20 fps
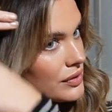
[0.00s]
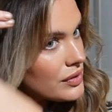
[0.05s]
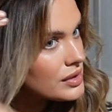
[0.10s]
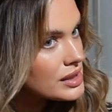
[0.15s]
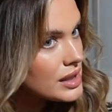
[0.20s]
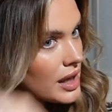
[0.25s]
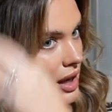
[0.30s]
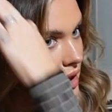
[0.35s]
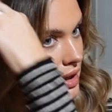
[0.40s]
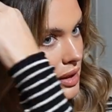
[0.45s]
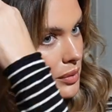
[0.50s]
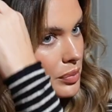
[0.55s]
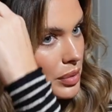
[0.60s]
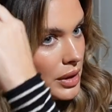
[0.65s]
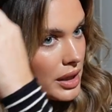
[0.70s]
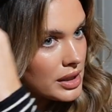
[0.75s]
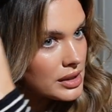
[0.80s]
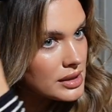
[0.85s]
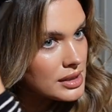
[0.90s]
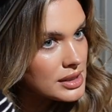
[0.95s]
if there's any
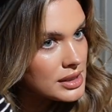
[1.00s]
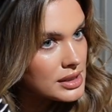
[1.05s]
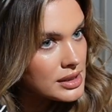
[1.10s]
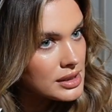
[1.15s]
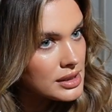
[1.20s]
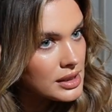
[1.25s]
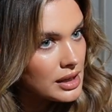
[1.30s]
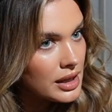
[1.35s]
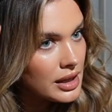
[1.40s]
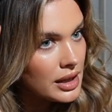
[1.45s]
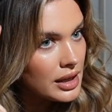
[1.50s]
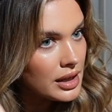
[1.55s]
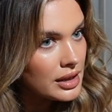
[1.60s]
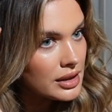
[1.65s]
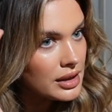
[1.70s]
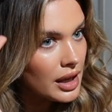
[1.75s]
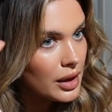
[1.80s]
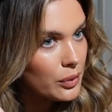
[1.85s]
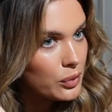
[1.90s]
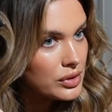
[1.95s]
bits
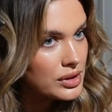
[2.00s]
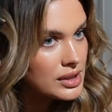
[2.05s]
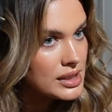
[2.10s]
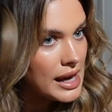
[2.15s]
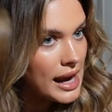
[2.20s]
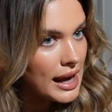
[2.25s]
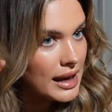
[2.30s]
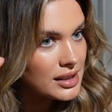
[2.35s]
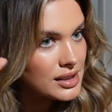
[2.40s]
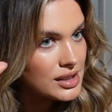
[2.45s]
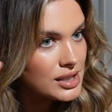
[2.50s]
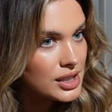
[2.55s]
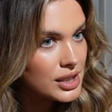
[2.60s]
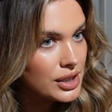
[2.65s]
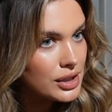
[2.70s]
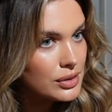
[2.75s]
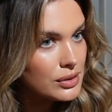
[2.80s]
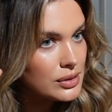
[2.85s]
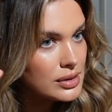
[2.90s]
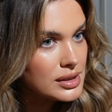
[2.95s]
that I want to add
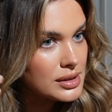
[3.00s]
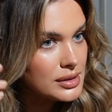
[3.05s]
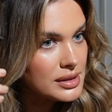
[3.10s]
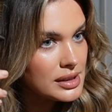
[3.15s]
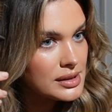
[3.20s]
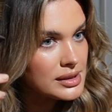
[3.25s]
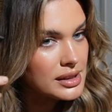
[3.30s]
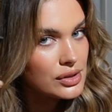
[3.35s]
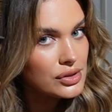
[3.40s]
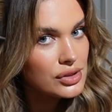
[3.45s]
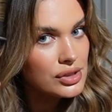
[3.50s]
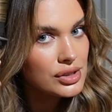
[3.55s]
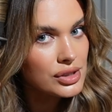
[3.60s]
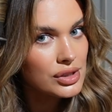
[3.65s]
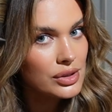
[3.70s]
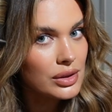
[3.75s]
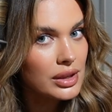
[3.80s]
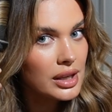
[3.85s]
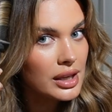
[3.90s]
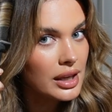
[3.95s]
to. Sometimes I'll just
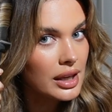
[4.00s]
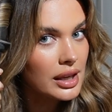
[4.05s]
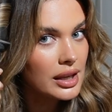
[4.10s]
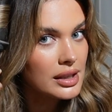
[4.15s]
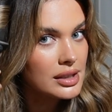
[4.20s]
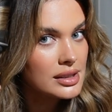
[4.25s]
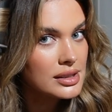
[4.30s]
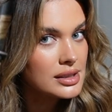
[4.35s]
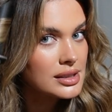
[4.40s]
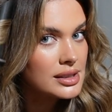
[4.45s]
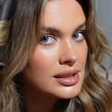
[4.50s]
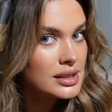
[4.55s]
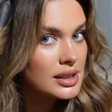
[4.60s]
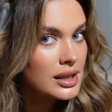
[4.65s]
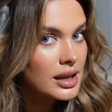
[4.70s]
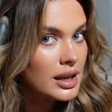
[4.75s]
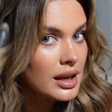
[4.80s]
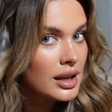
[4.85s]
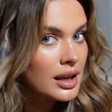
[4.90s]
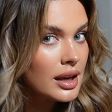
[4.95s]
do this
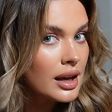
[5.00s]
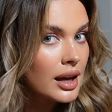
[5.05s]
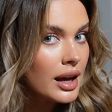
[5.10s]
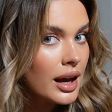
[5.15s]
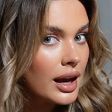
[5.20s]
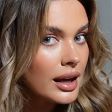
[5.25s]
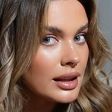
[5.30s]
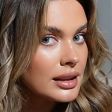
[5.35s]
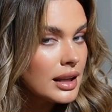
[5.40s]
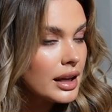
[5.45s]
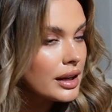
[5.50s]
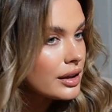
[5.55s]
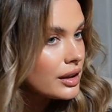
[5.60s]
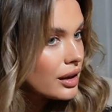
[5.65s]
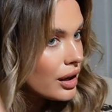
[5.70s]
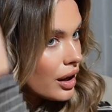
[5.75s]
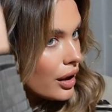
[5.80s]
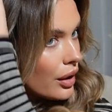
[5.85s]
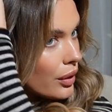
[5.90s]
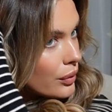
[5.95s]
and let
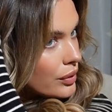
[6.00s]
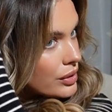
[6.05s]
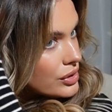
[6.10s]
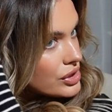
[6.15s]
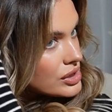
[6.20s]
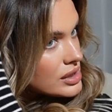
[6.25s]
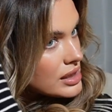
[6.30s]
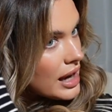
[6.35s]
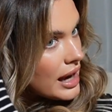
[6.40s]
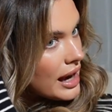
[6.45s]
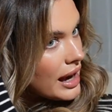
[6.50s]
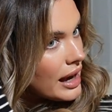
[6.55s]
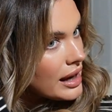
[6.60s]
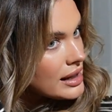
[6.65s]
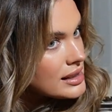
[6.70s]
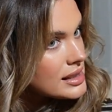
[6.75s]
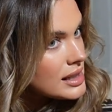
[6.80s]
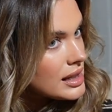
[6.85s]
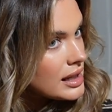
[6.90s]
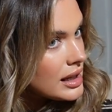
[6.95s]
go and just
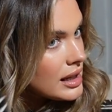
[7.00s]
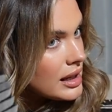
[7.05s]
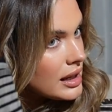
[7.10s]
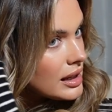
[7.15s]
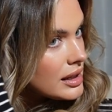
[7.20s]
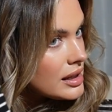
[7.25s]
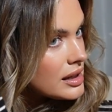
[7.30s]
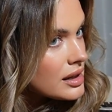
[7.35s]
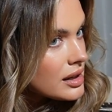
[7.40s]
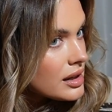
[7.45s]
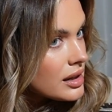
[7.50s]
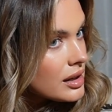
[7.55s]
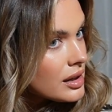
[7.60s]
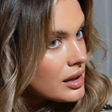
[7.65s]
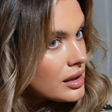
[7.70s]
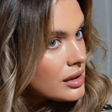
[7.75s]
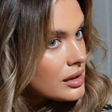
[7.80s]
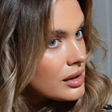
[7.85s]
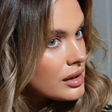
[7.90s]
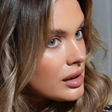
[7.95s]
add in
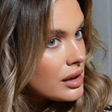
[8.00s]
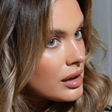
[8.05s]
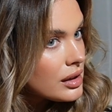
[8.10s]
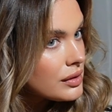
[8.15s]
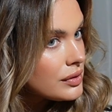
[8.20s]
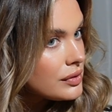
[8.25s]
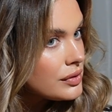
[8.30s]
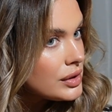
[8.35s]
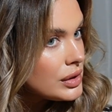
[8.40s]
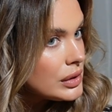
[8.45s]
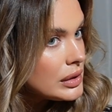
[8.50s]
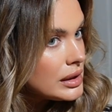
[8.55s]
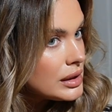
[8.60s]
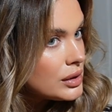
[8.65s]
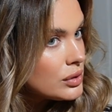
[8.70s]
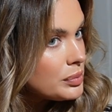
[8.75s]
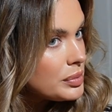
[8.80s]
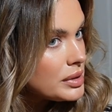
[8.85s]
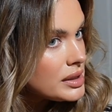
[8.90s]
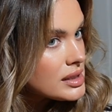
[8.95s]
a few
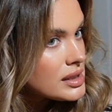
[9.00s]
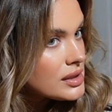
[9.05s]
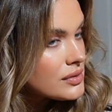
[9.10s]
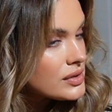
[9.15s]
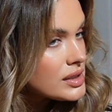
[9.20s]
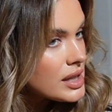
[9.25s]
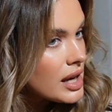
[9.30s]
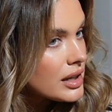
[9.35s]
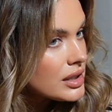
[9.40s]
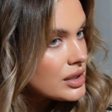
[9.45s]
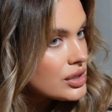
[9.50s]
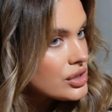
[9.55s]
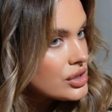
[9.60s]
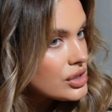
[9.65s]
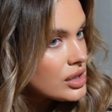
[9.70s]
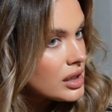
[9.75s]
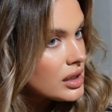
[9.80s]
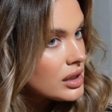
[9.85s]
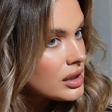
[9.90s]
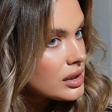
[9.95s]
little bits of
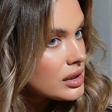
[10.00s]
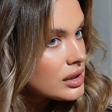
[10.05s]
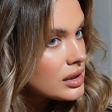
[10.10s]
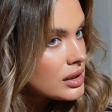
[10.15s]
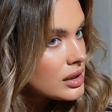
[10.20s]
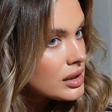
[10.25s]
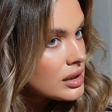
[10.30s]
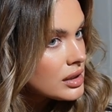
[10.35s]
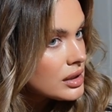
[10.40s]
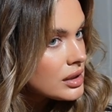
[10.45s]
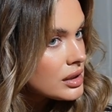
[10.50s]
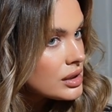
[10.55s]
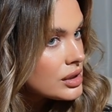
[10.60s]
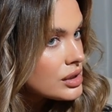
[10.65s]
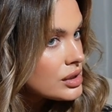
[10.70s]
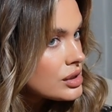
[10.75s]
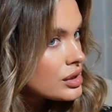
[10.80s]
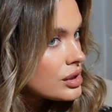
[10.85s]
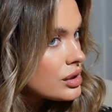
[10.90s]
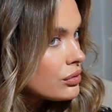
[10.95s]
texture
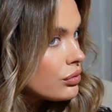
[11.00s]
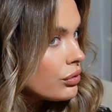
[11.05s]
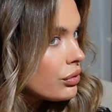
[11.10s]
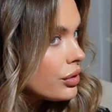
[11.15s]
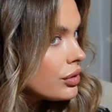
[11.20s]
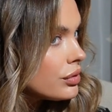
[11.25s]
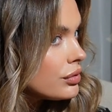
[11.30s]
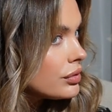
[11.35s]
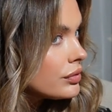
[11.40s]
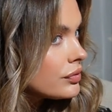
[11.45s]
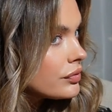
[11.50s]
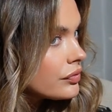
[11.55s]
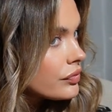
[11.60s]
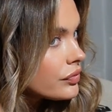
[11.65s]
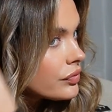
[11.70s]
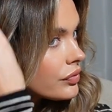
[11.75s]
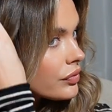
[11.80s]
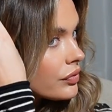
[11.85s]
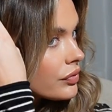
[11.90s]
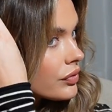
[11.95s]
to the root.
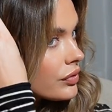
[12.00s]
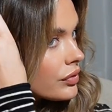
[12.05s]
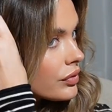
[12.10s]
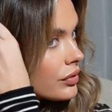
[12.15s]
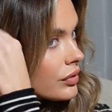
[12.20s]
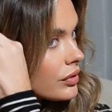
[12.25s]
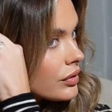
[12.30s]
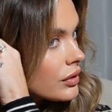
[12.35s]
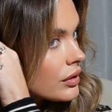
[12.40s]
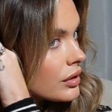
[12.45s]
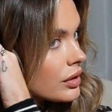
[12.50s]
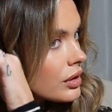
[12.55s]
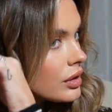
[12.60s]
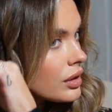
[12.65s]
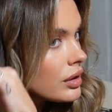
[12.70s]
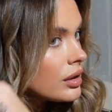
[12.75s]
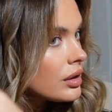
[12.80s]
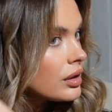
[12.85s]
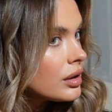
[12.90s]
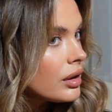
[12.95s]

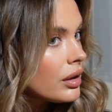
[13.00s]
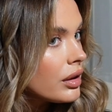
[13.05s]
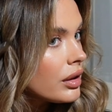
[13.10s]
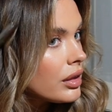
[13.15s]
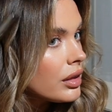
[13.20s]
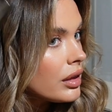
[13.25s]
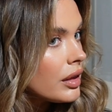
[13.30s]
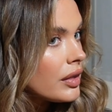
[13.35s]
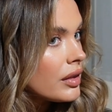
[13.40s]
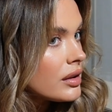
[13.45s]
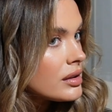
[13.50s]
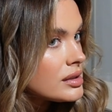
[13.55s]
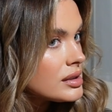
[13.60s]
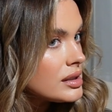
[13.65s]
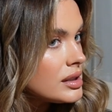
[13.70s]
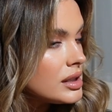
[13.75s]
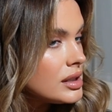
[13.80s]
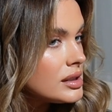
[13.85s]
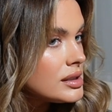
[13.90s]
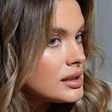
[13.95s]
I think this
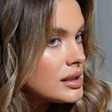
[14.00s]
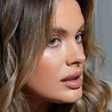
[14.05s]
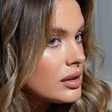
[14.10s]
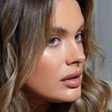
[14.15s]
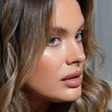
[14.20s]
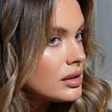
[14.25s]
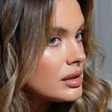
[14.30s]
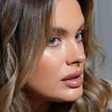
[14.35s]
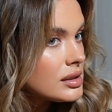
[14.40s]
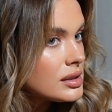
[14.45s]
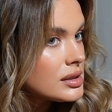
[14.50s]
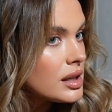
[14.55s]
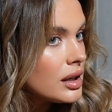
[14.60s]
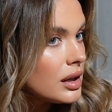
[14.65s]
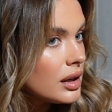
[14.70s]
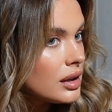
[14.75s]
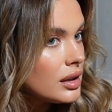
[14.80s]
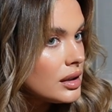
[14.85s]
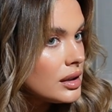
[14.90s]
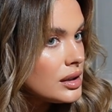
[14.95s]
needs it on this
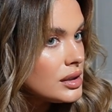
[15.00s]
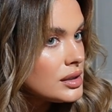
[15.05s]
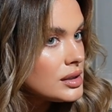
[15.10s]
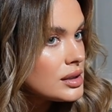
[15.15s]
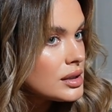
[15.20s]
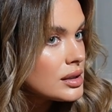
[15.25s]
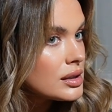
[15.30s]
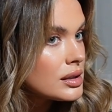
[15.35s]
side.